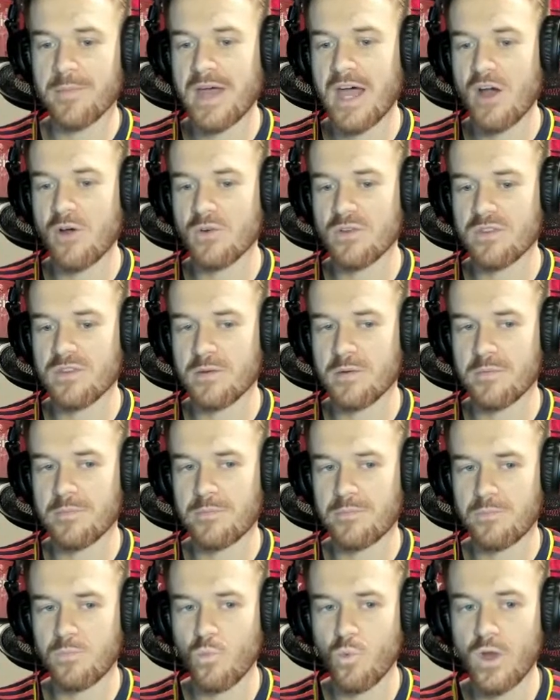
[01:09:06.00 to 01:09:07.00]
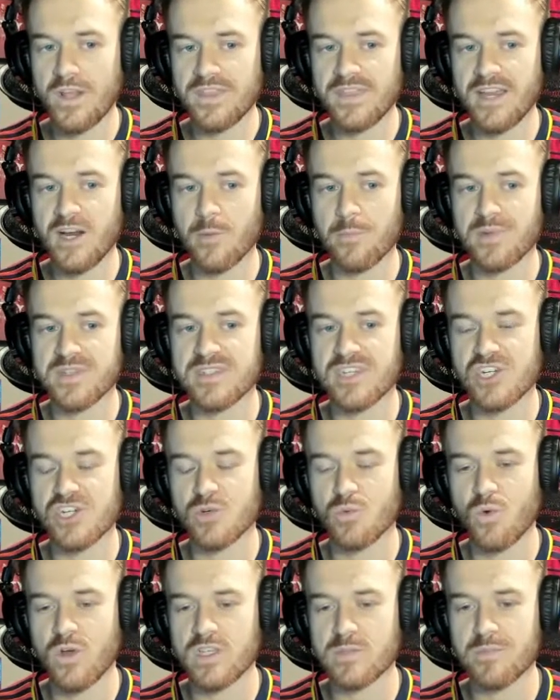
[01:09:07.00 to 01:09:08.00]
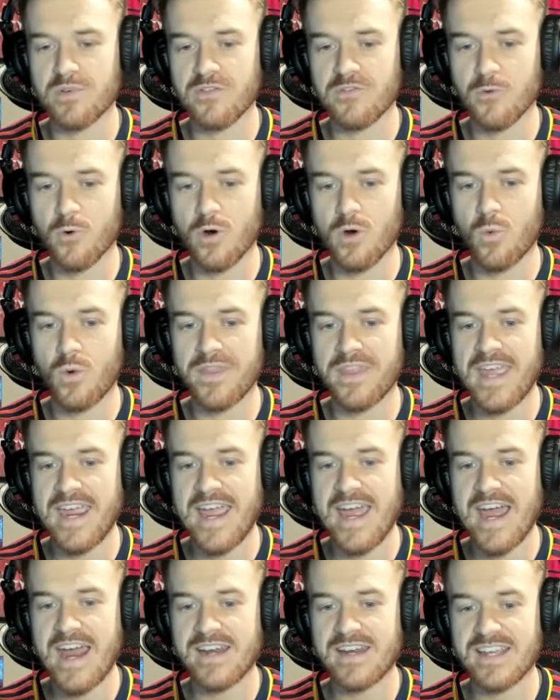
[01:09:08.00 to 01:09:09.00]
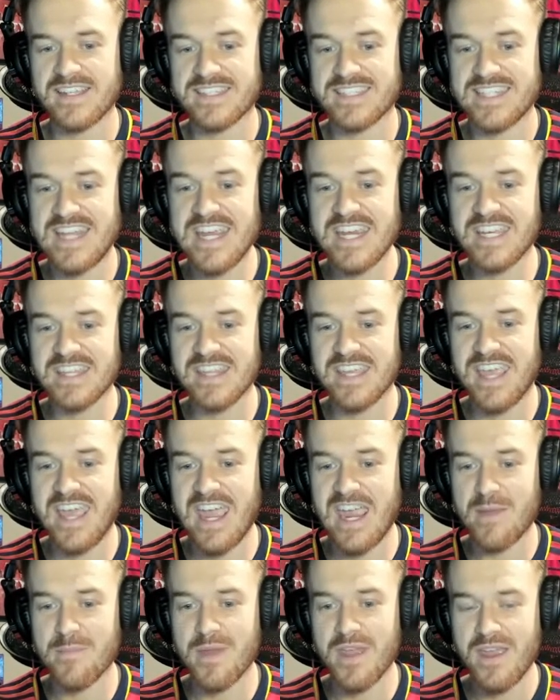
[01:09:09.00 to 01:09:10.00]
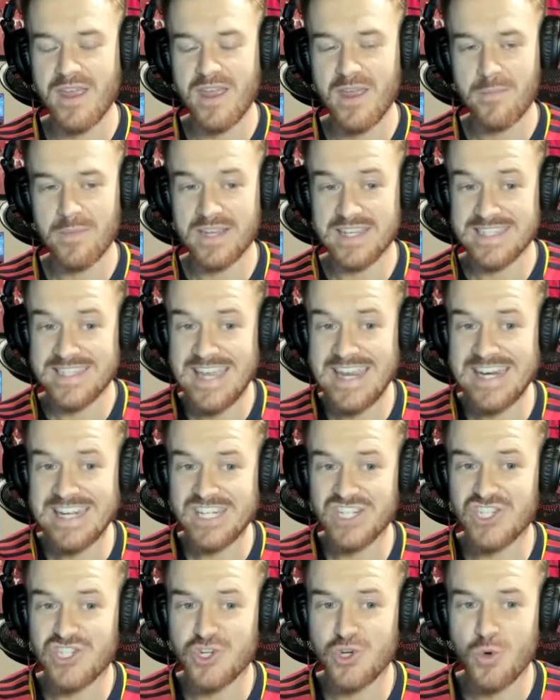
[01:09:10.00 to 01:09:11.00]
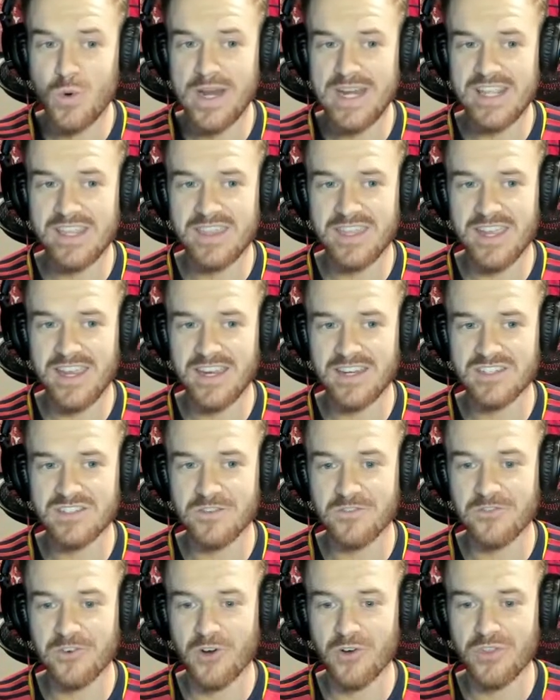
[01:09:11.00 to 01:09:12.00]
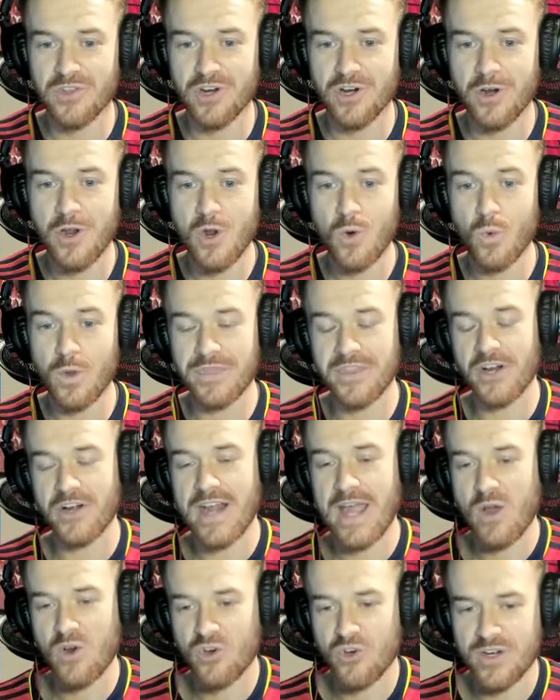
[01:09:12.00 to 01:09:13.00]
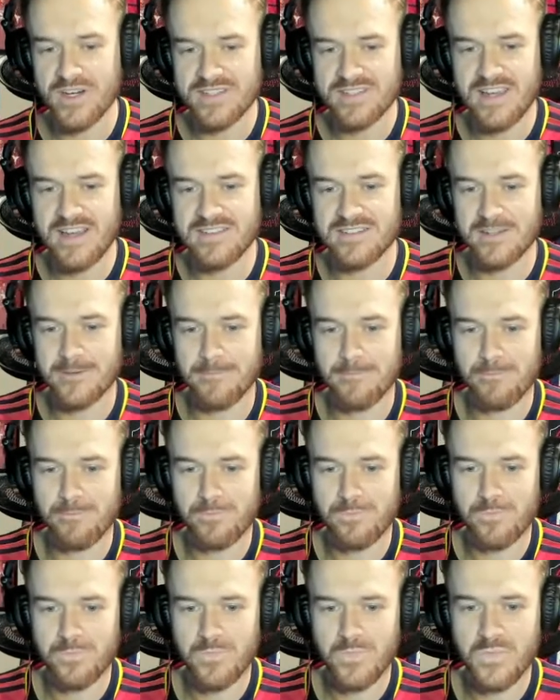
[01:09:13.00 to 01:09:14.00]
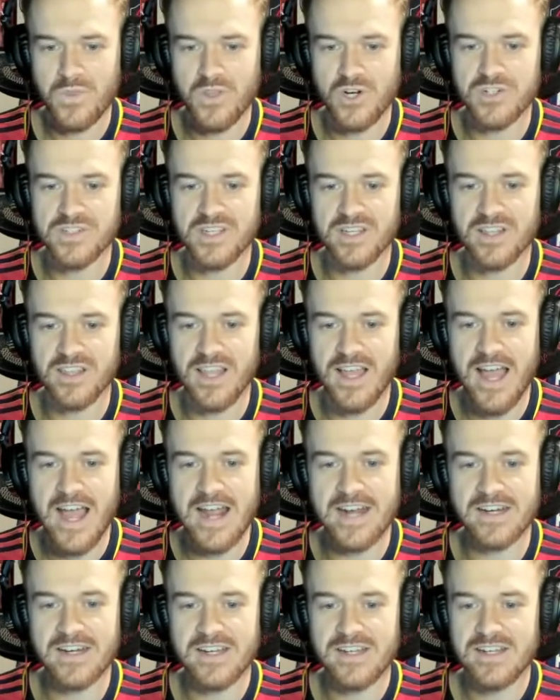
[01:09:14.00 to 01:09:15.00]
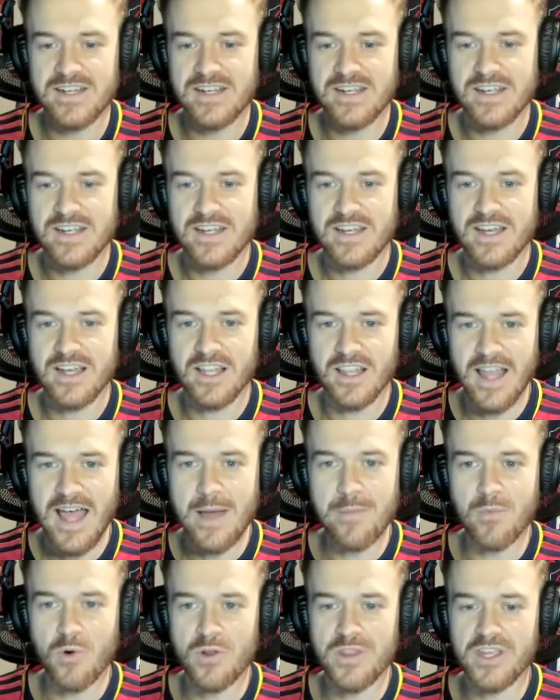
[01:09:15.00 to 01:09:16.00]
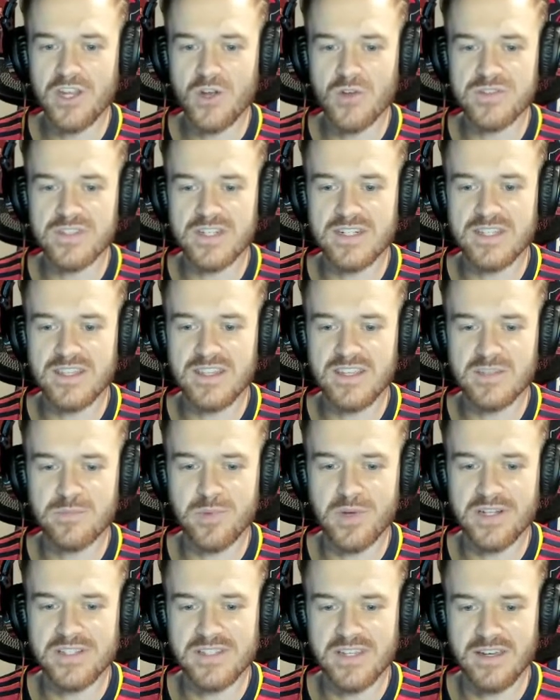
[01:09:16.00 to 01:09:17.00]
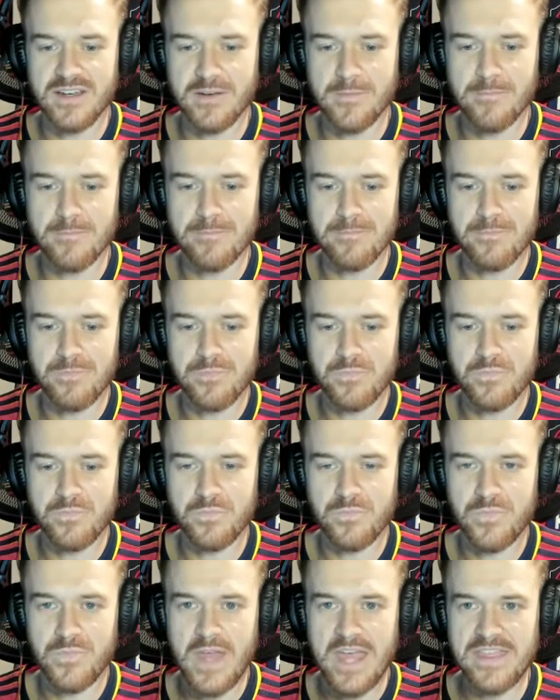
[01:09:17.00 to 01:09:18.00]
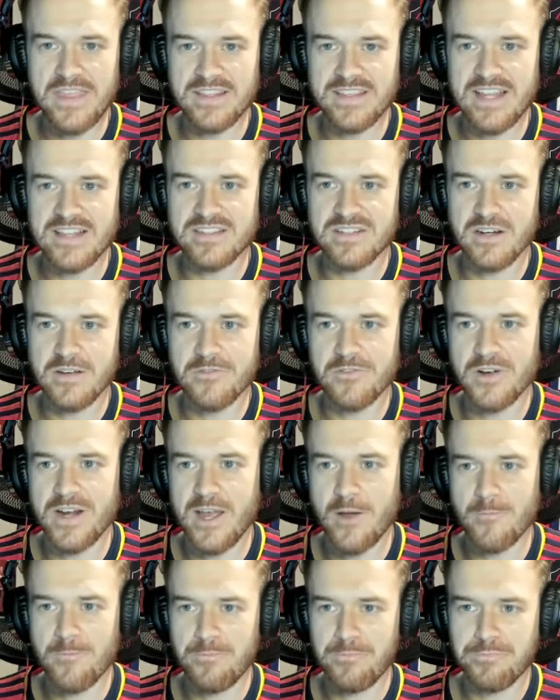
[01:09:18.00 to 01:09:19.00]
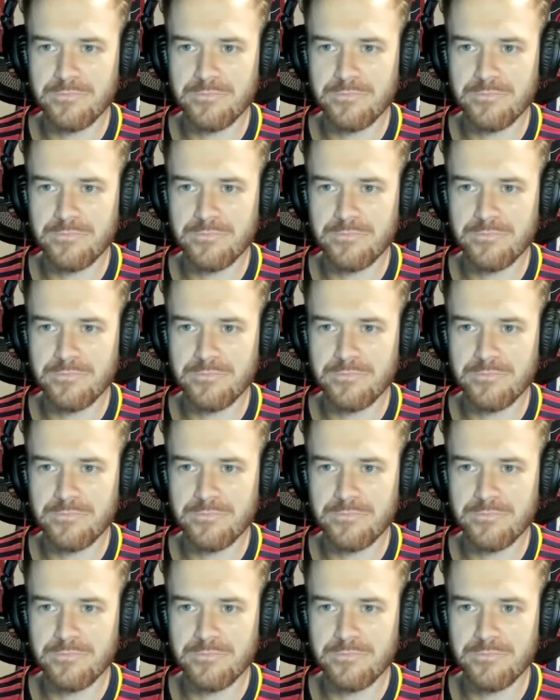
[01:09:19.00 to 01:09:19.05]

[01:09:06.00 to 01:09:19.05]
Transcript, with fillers: about the what their position was before when they had a stake in the game because they didn't do anything to further what they're now criticizing. There's a lot a lot more that goes into this, but um, I think that's enough for now.